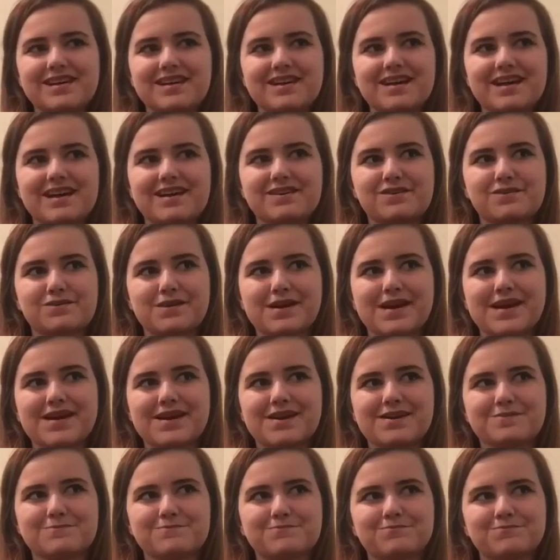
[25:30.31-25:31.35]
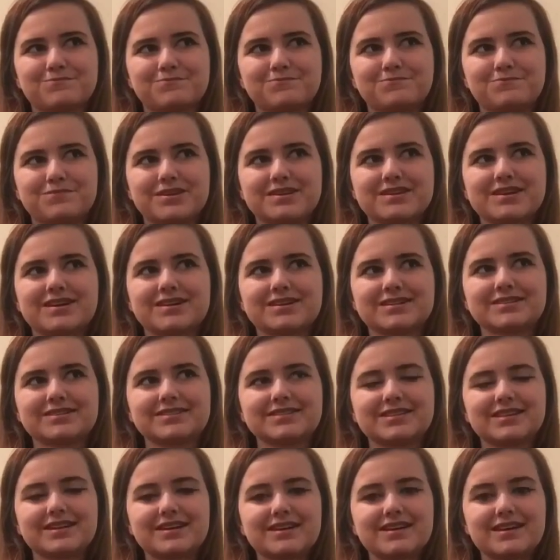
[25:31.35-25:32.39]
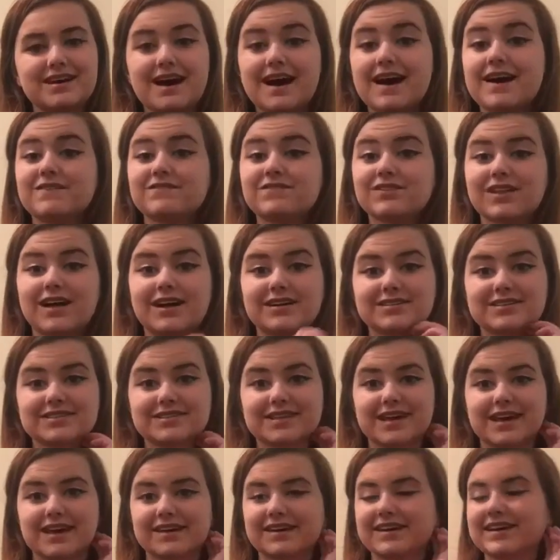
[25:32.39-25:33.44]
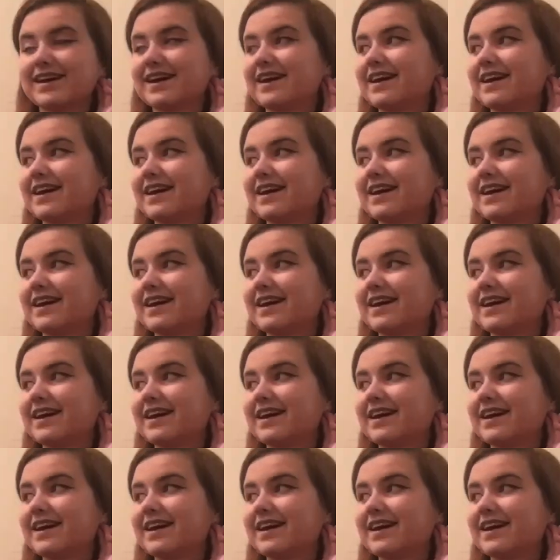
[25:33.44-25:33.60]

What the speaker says: I don't care because I have a lot to say,